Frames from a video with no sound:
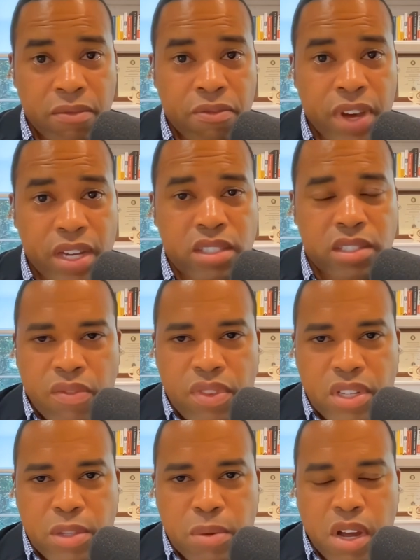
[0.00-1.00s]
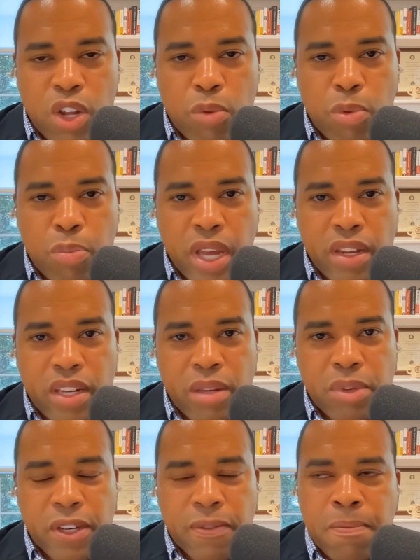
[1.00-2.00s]
effects of this global
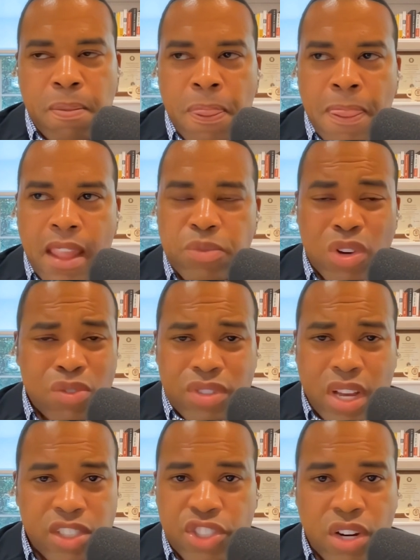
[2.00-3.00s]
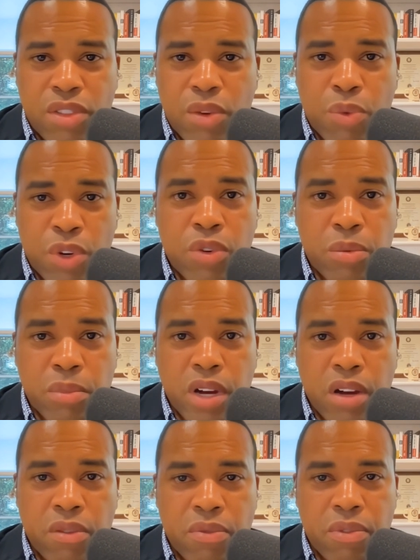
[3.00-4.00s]
pandemic. So I shared the room
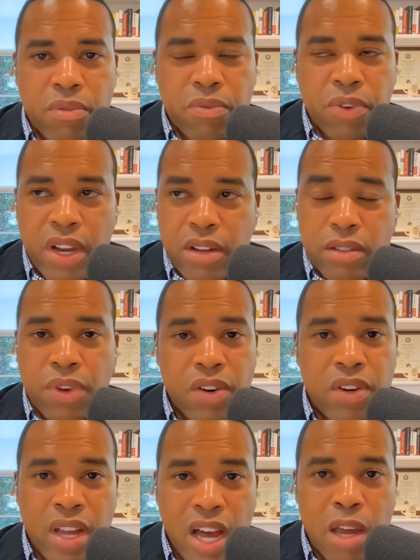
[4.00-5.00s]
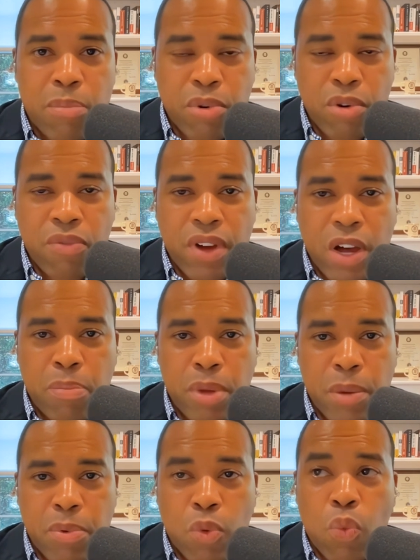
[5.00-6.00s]
of very, very high-profile
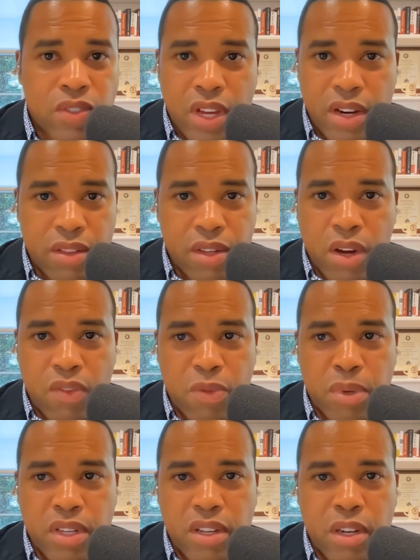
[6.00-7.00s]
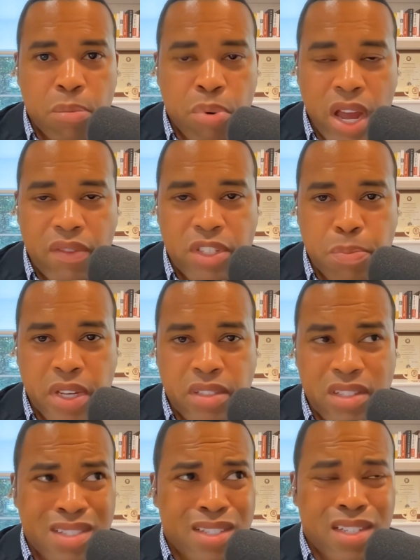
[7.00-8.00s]
people outside of the government, in the private
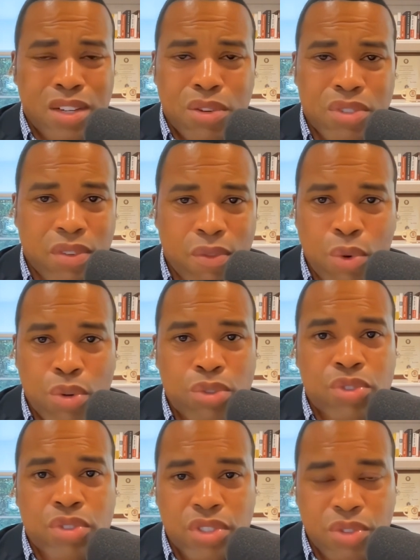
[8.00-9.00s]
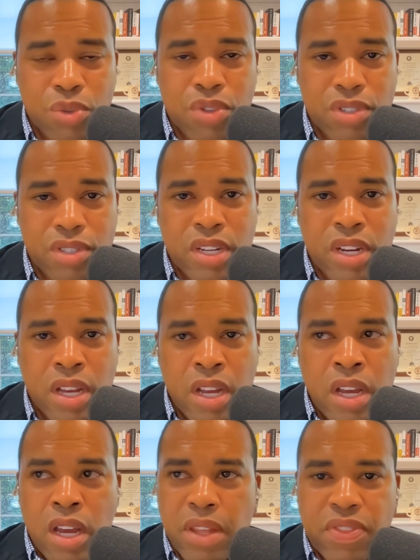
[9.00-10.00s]
spaces, CEOs of grocery stores
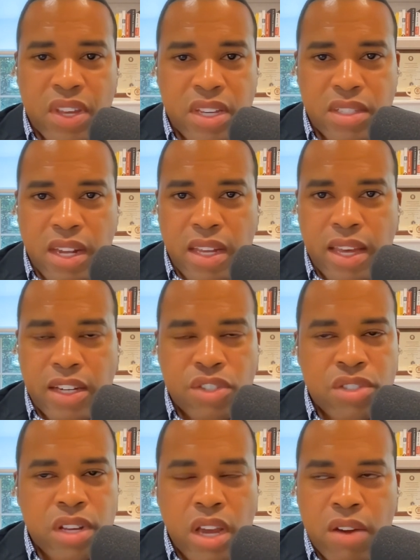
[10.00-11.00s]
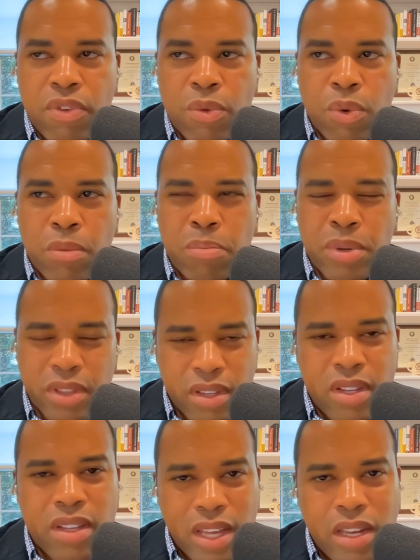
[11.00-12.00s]
and things like that, just everyone. But
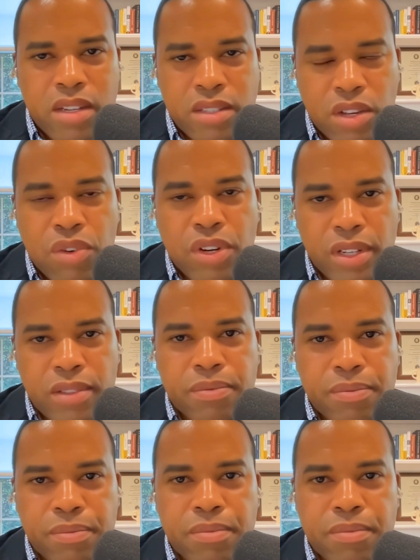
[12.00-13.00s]
that custodian,